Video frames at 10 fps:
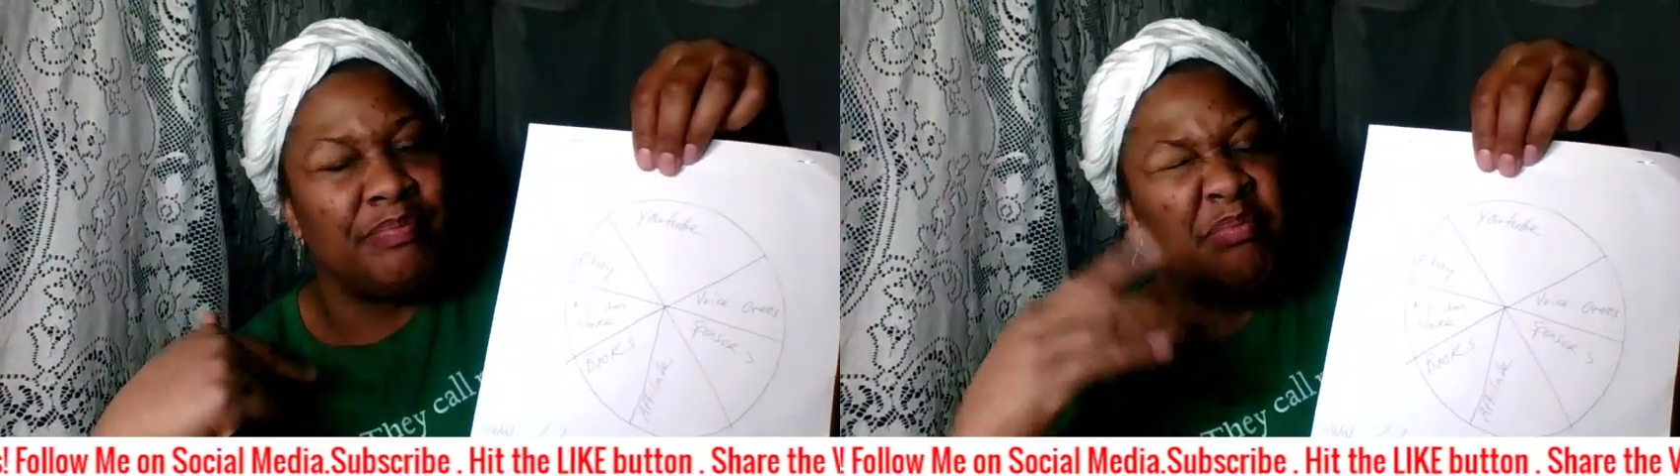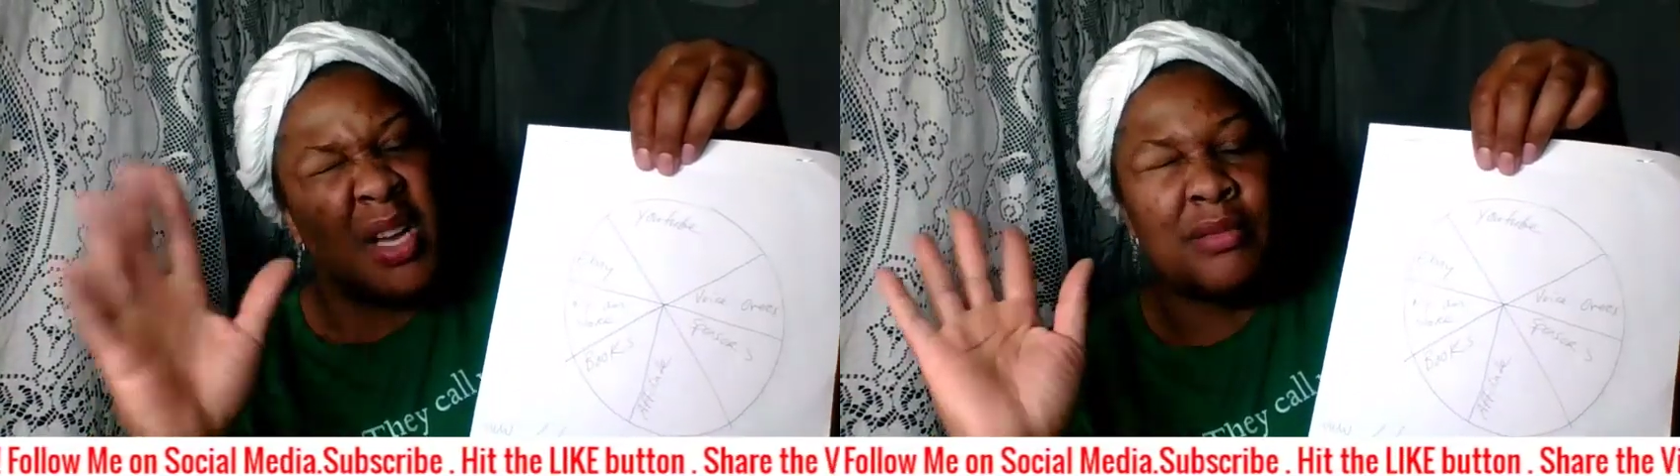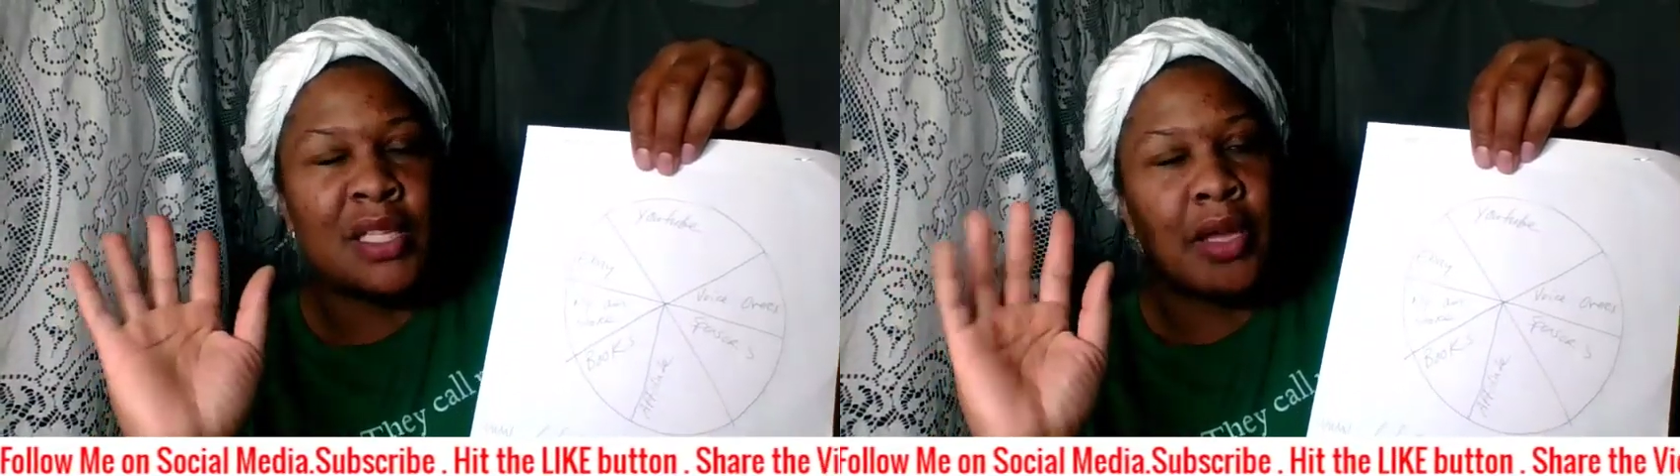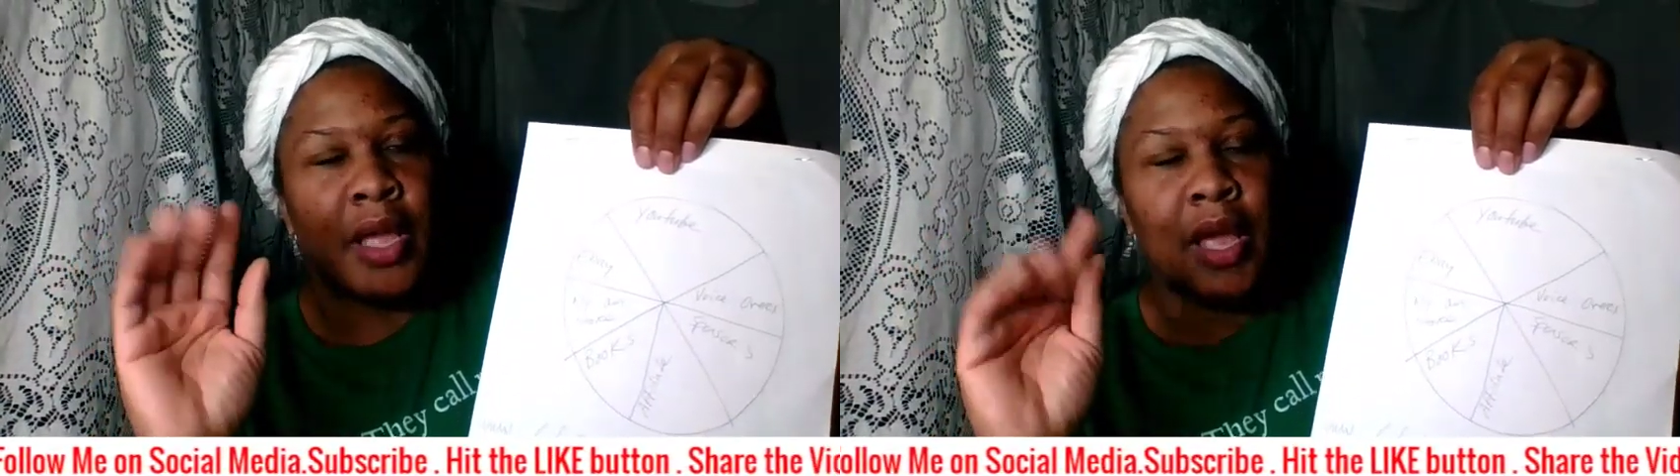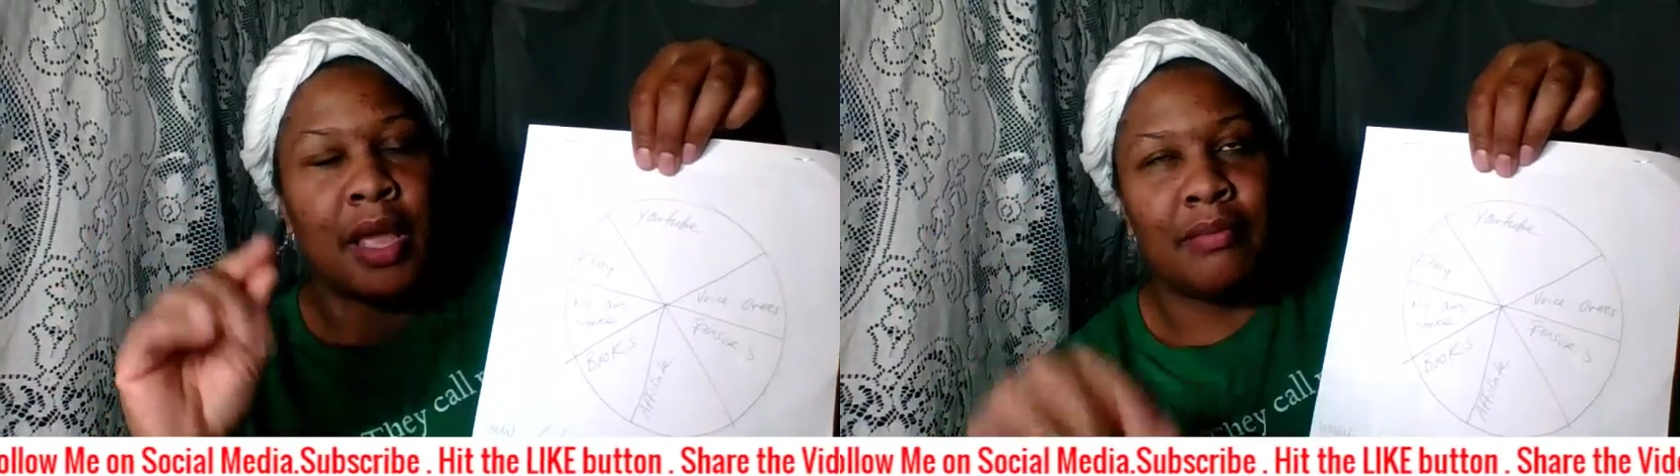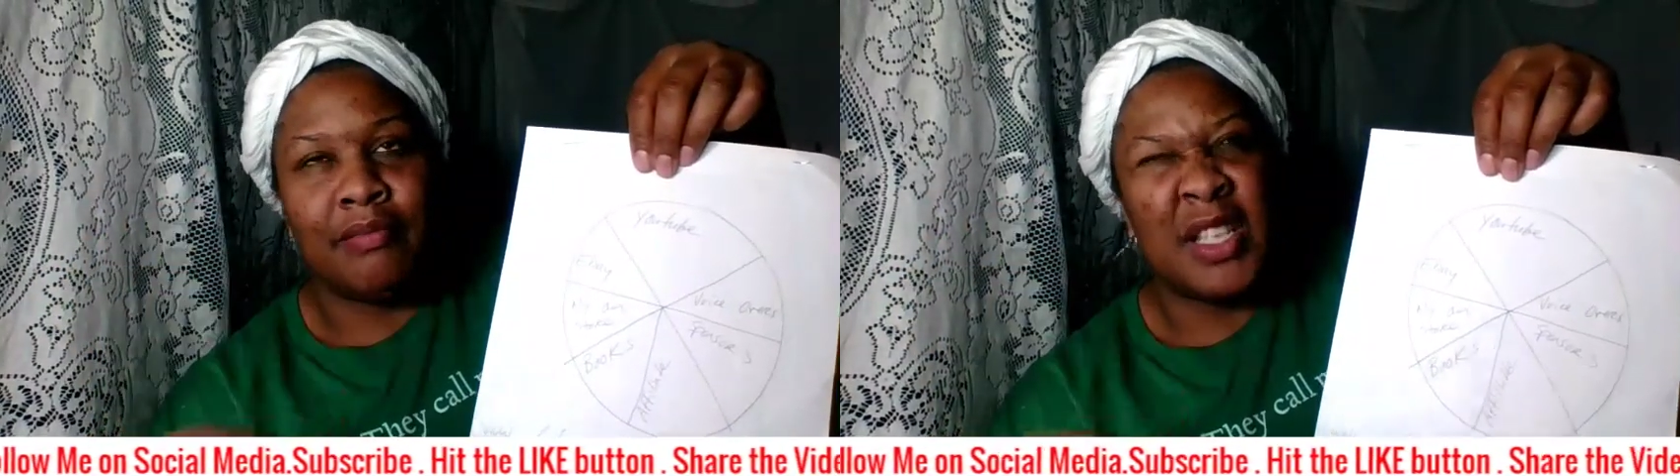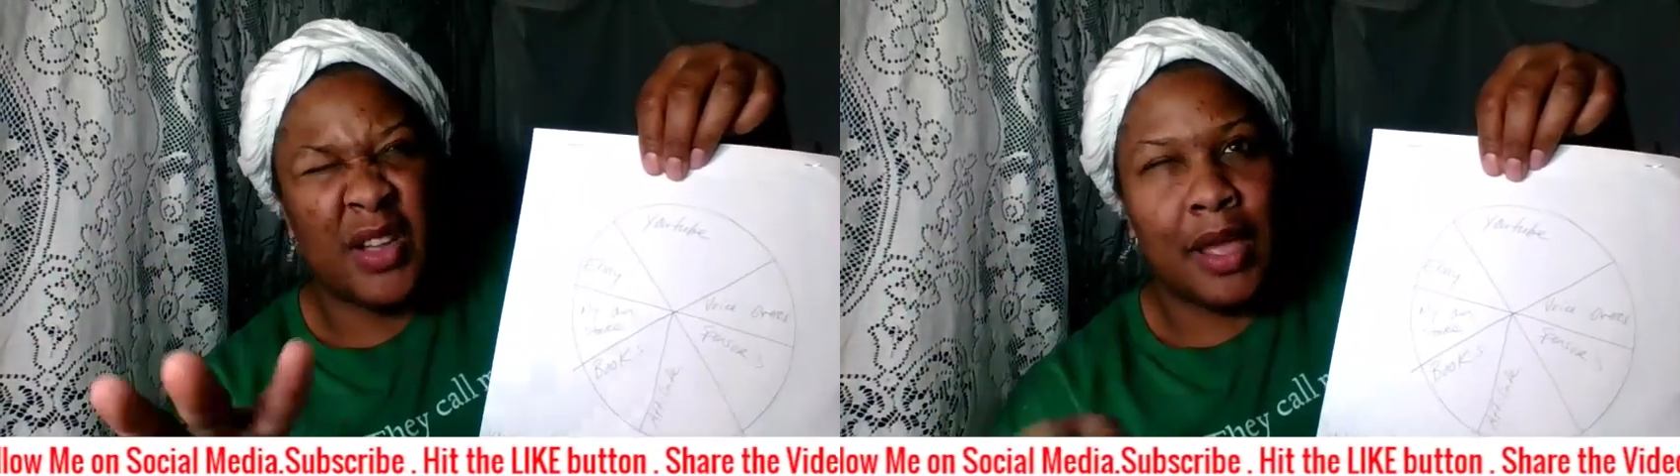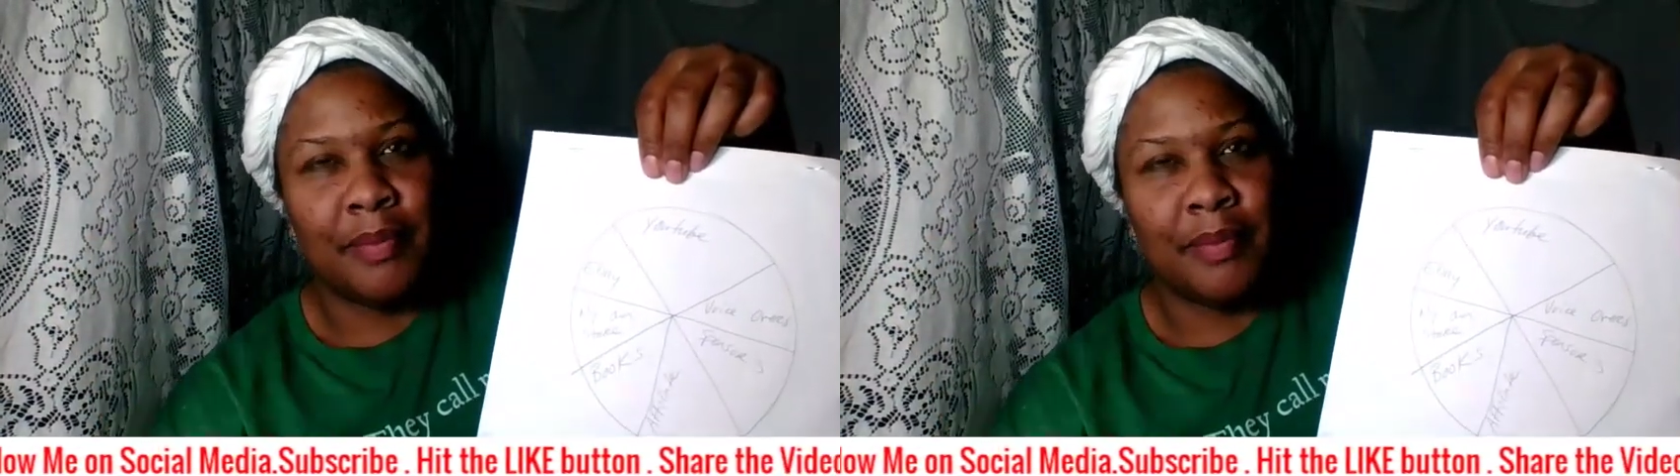but it's okay. It's okay.